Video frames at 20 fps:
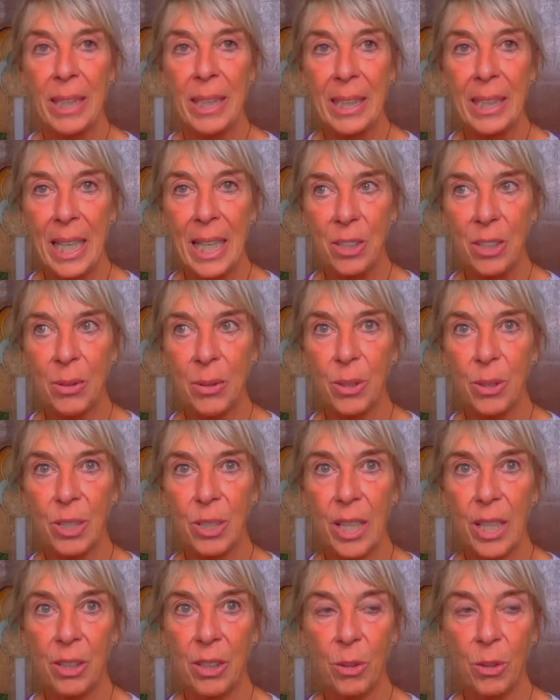natural
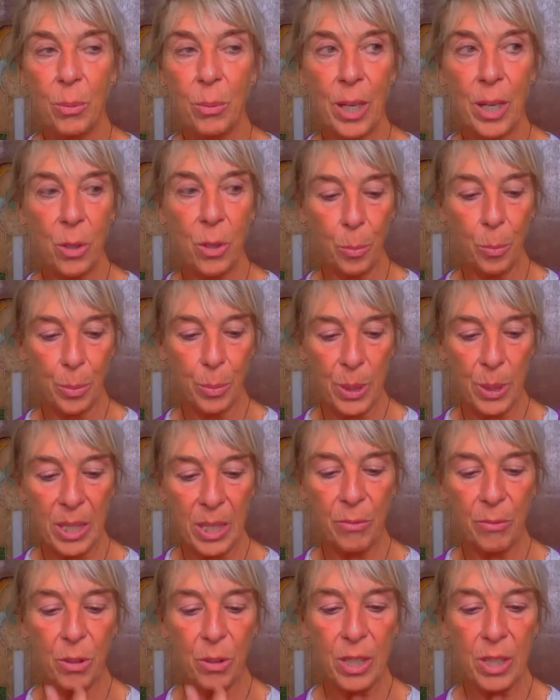state, the way you
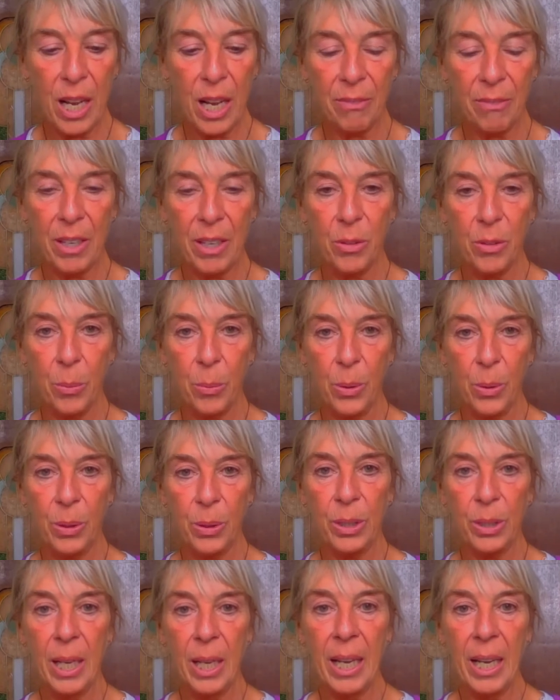perceive yourself and the
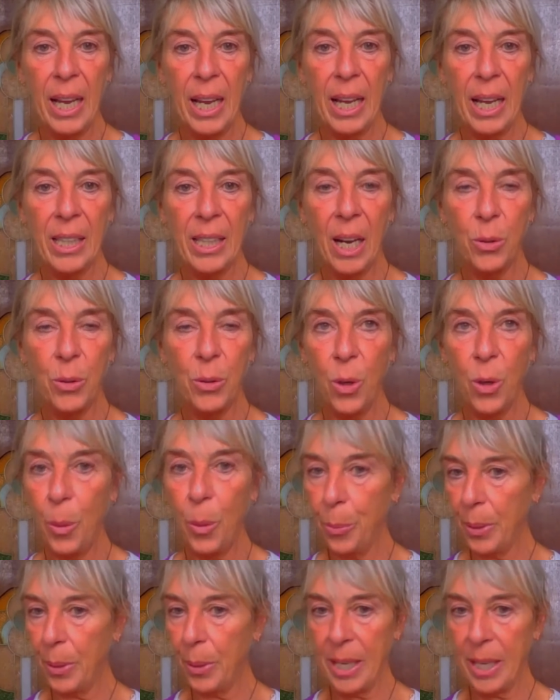world and how you
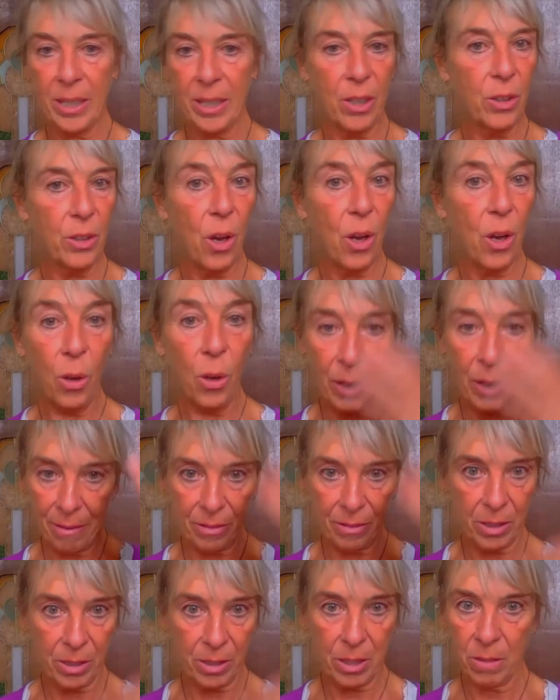operate on all
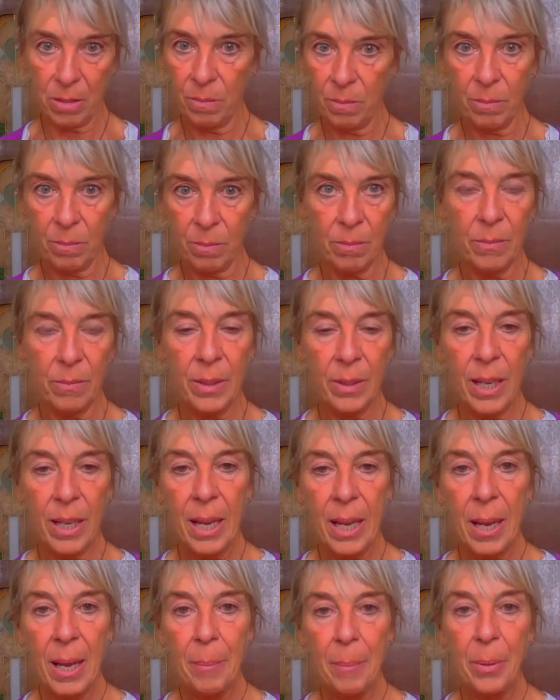levels.
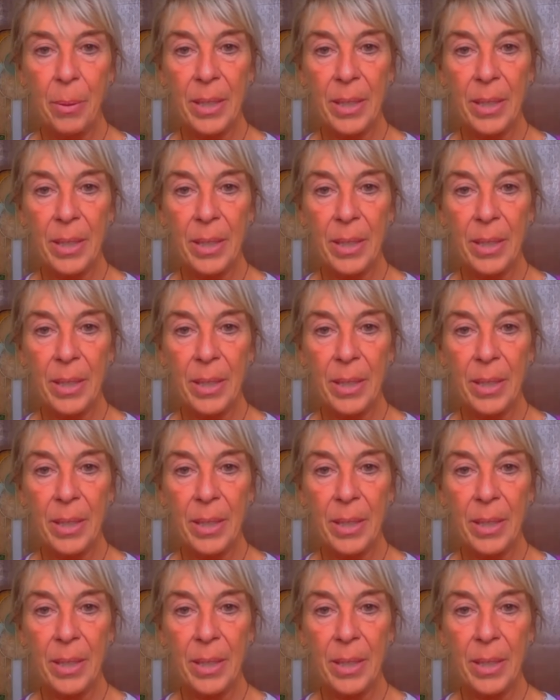But